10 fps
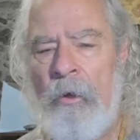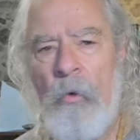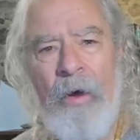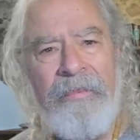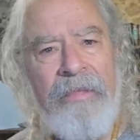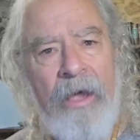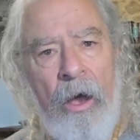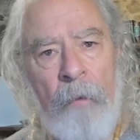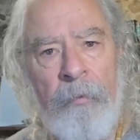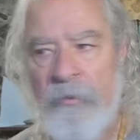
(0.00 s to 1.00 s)
Quite the
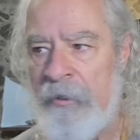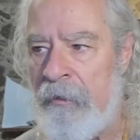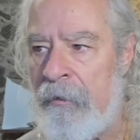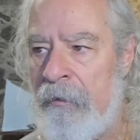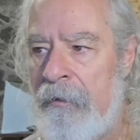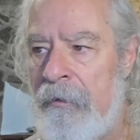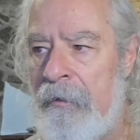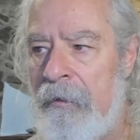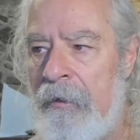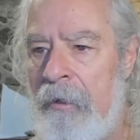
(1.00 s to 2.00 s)
opposite.
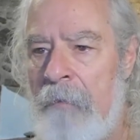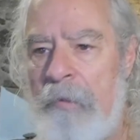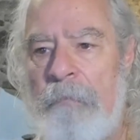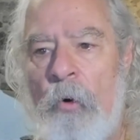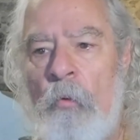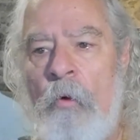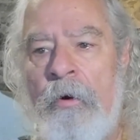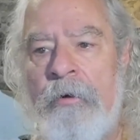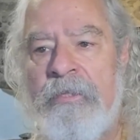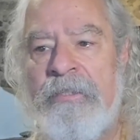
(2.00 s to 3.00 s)
People
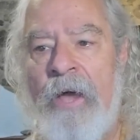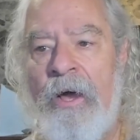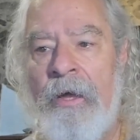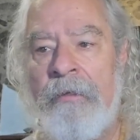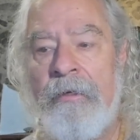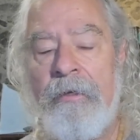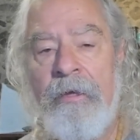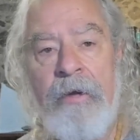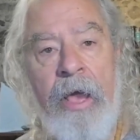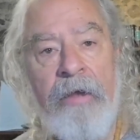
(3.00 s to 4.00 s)
were sad
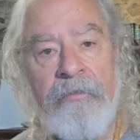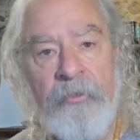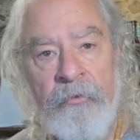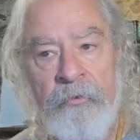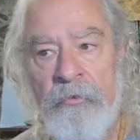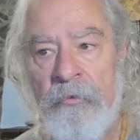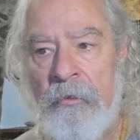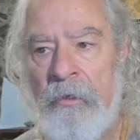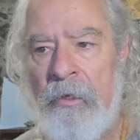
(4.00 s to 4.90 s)
and anxious,